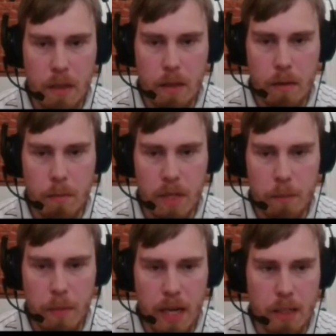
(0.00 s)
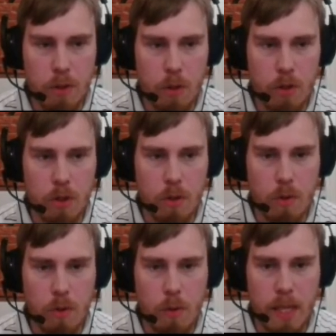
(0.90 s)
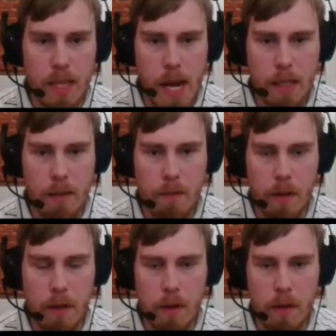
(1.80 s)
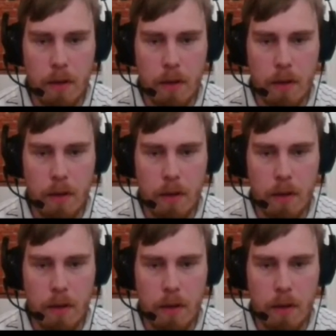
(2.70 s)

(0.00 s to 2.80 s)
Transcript: But black is also quite active here.